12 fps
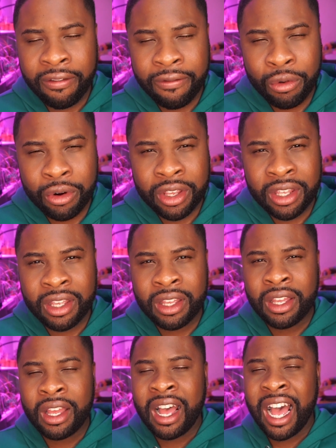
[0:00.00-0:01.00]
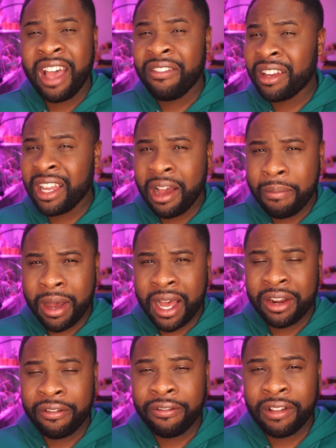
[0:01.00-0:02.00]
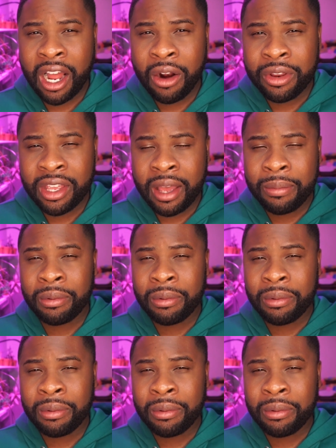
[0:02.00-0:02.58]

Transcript: for you. I haven't got mine to flower yet,